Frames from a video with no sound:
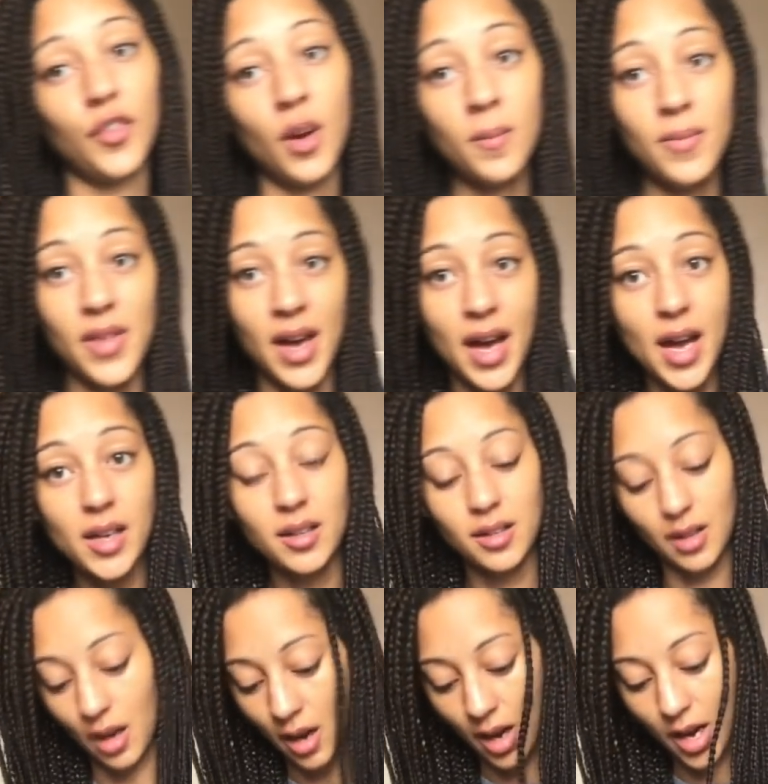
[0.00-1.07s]
from
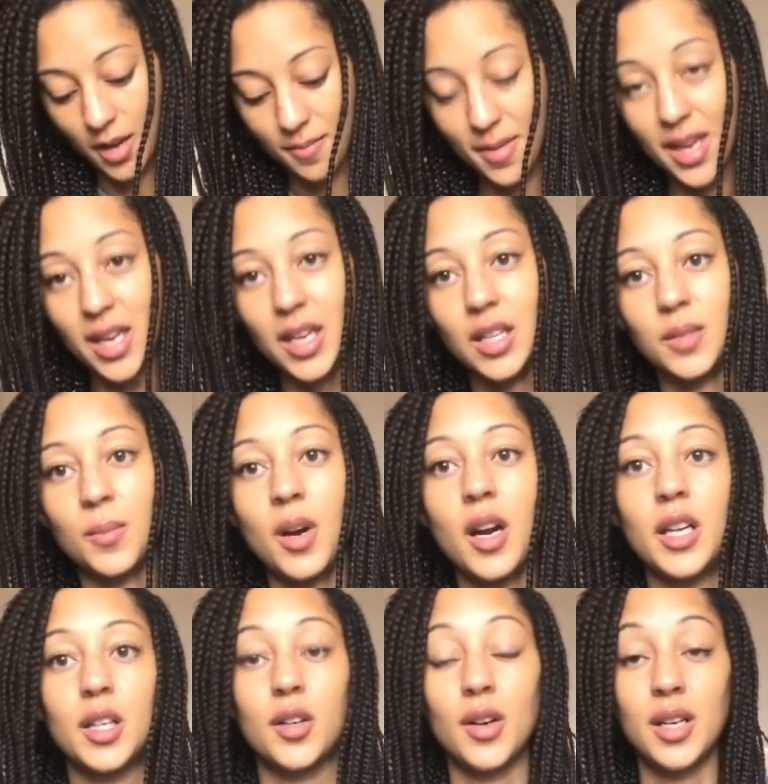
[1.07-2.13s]
that, I made
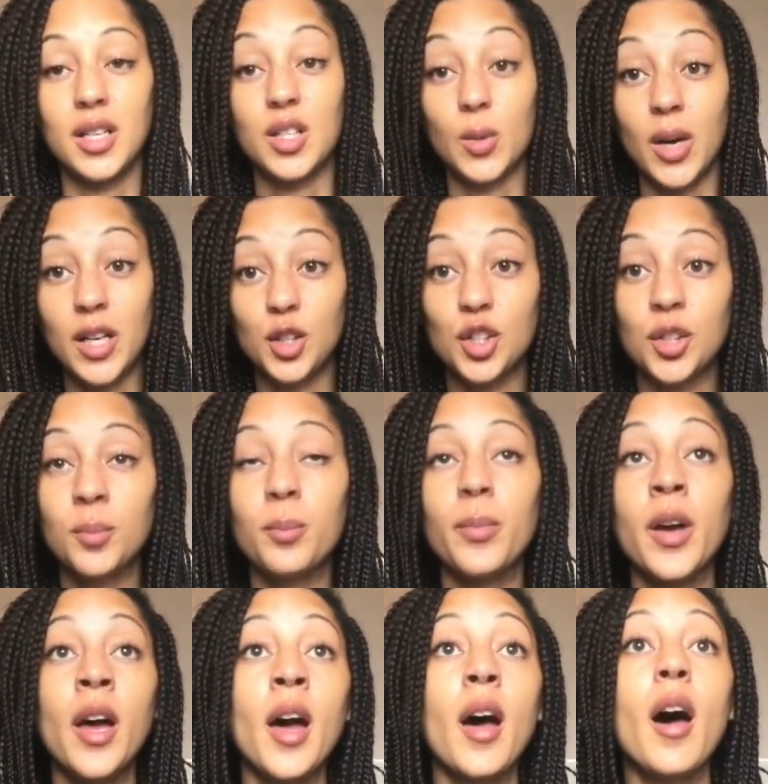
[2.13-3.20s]
my granny square
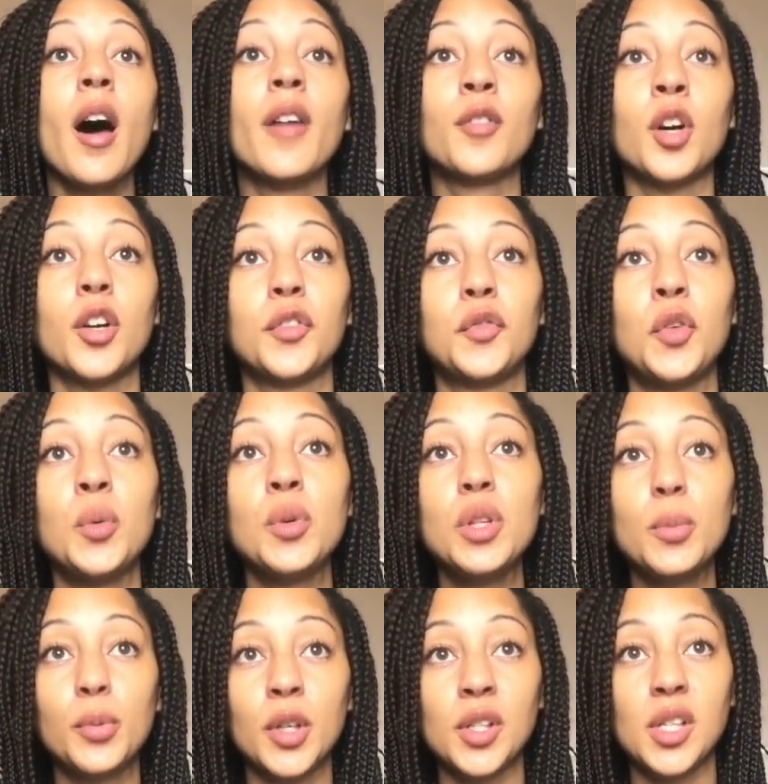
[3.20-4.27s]
jumper. I've got a few
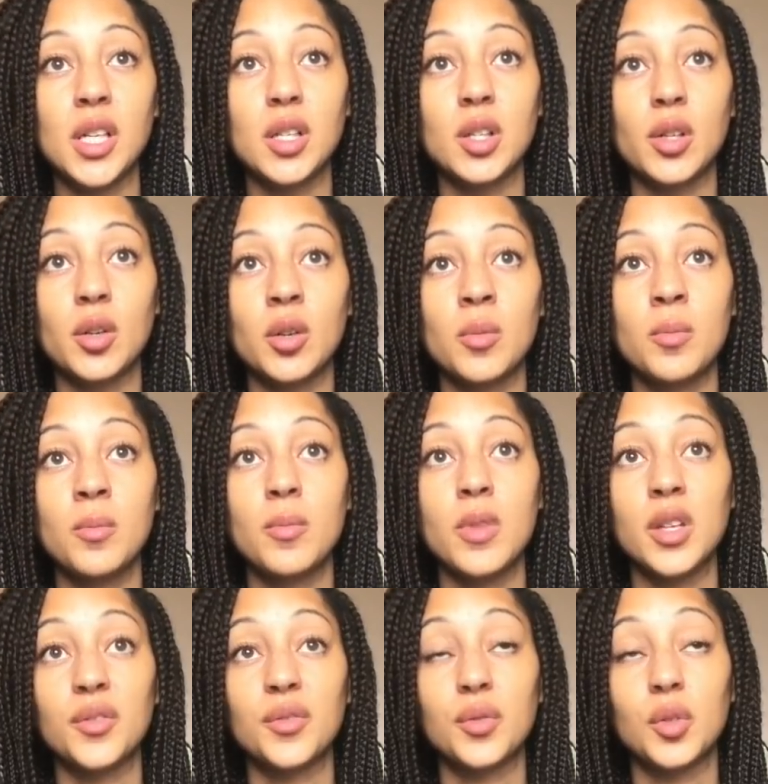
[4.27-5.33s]
other projects that come
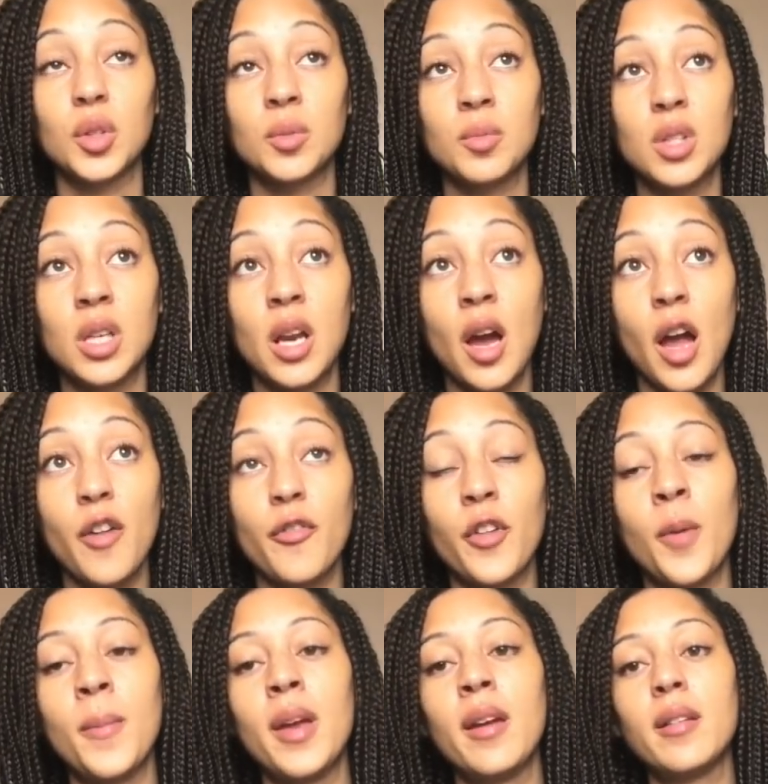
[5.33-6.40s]
that come to life
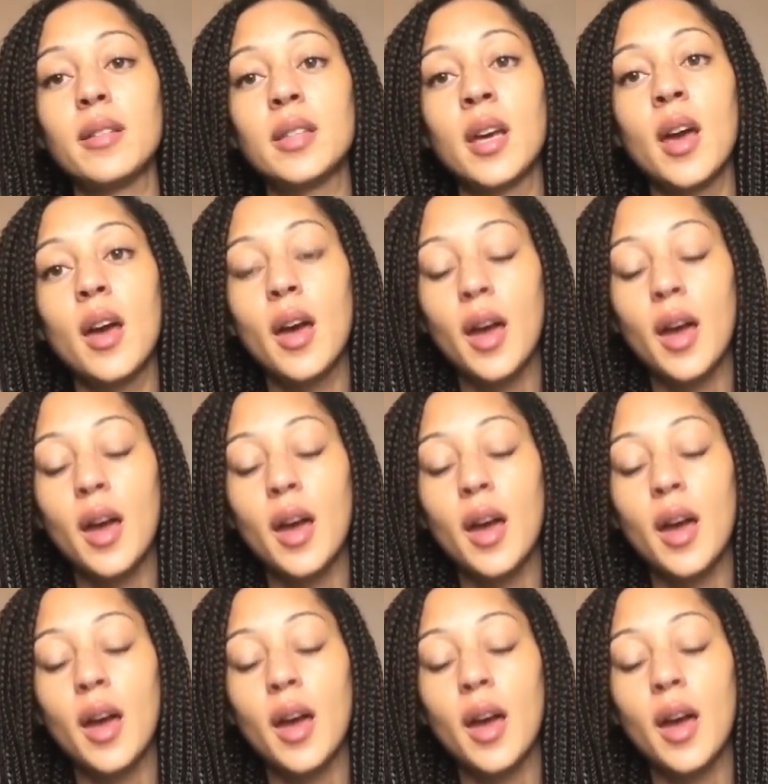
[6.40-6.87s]
from it.